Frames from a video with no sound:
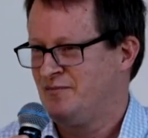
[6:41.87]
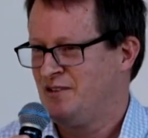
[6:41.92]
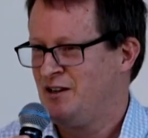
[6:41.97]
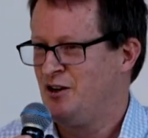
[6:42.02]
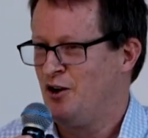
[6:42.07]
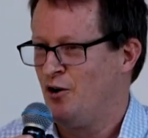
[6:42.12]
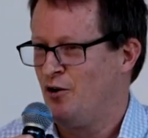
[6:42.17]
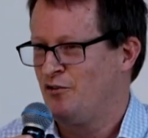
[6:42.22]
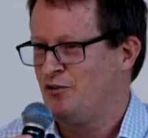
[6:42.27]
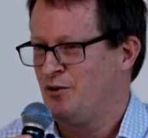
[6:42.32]
You
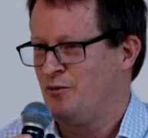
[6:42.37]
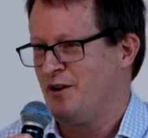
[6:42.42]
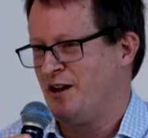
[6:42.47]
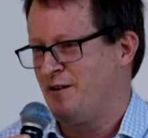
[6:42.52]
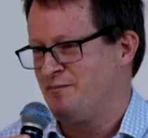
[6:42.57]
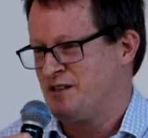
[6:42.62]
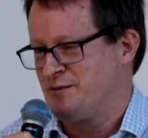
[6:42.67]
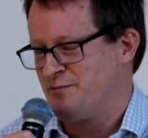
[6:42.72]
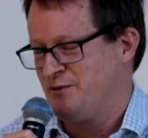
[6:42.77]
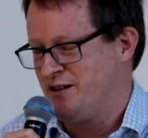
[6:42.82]
know, often when
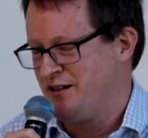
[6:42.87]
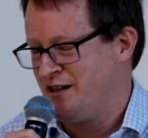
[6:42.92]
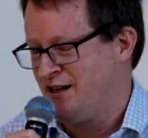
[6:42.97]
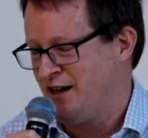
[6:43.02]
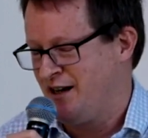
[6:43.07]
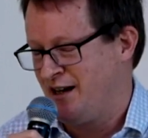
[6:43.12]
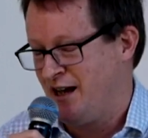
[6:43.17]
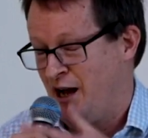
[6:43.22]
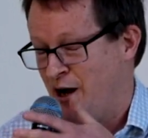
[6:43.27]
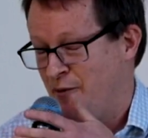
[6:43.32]
I'm speaking
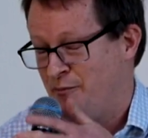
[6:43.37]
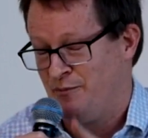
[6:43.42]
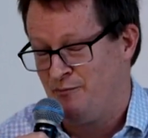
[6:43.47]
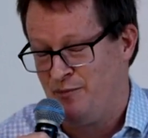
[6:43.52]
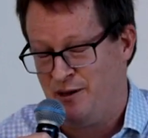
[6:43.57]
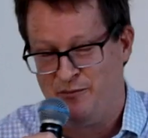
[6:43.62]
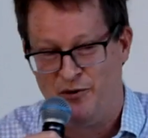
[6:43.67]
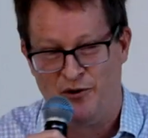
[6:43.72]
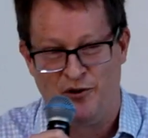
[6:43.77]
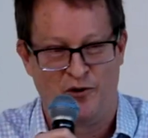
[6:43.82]
and helping
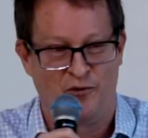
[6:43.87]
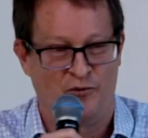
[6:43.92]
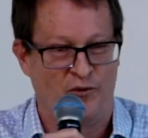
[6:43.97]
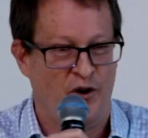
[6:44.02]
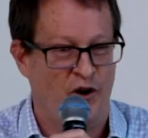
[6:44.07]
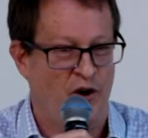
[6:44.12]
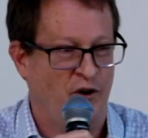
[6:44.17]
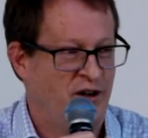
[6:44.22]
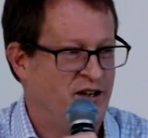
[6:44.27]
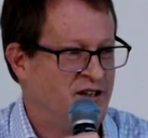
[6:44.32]
people to
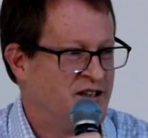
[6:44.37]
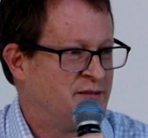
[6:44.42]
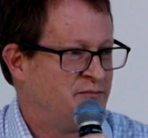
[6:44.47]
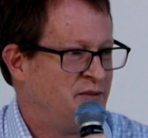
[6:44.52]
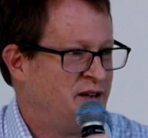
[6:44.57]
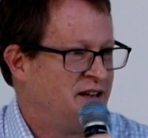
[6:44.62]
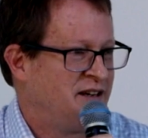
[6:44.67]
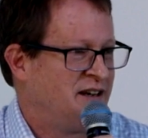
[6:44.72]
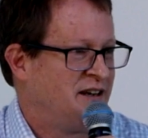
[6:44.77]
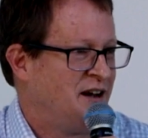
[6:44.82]
grow in
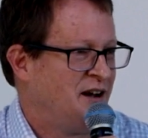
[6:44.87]
speaking,